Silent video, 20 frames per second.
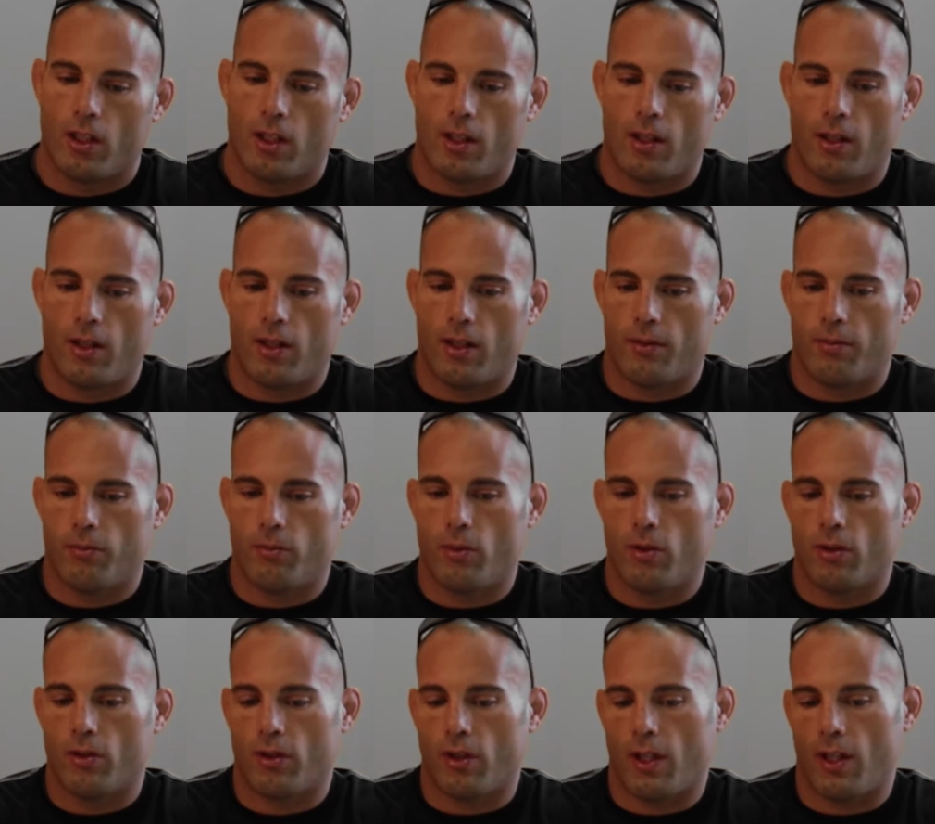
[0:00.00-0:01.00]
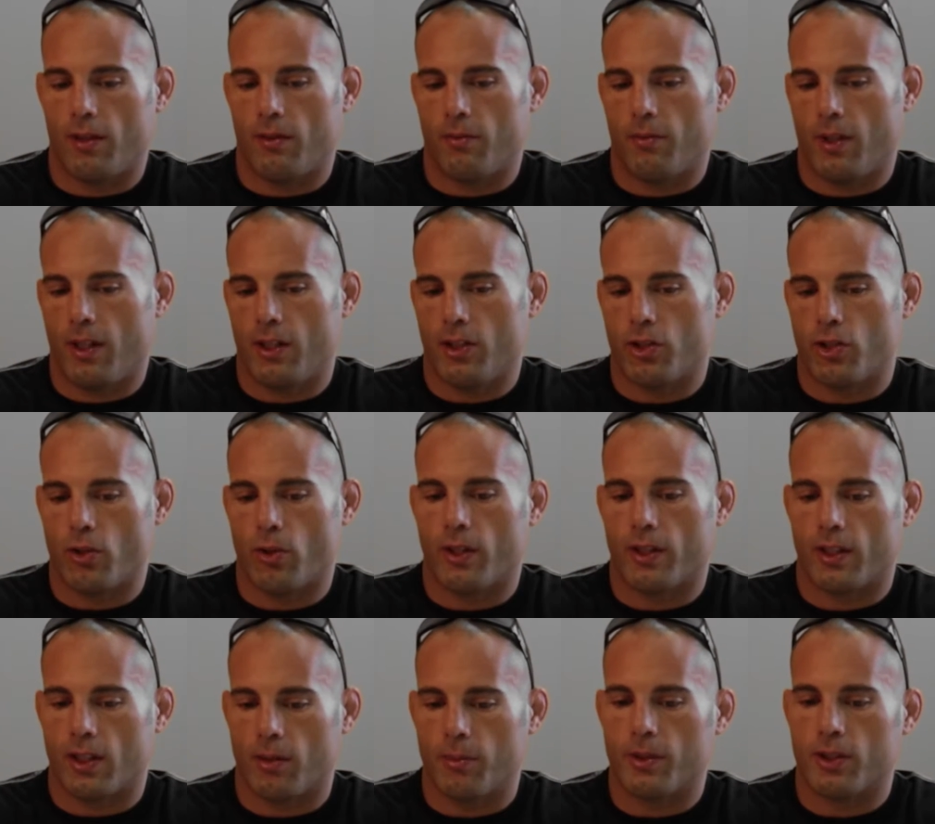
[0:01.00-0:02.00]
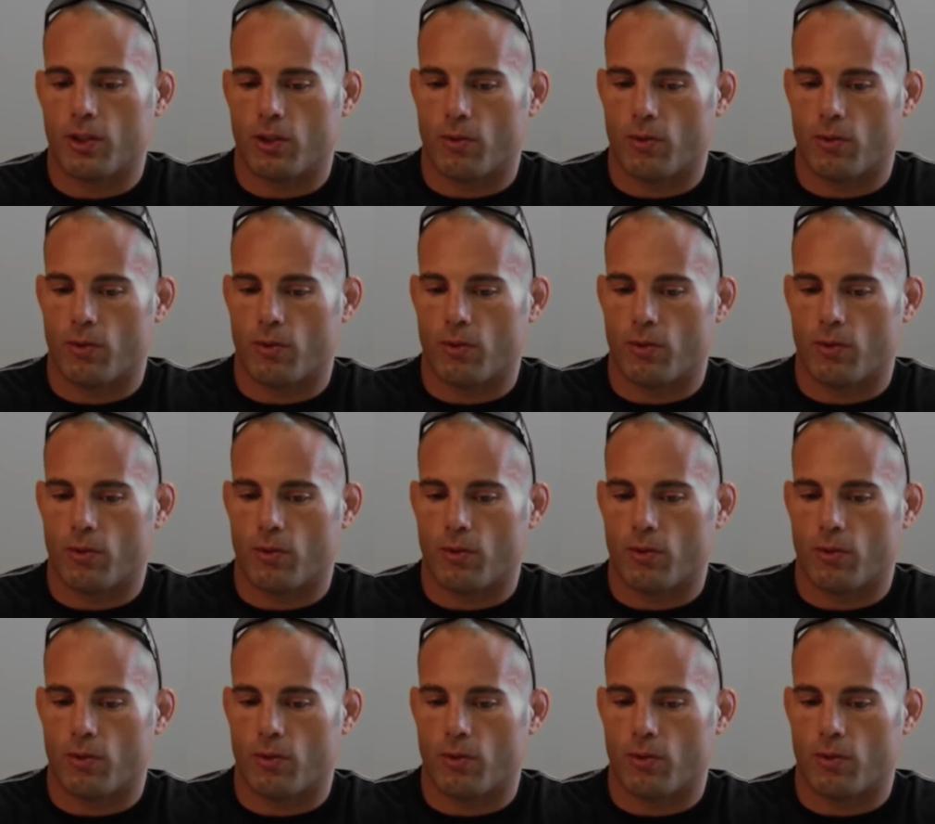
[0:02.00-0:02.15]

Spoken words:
Well, I enjoy coming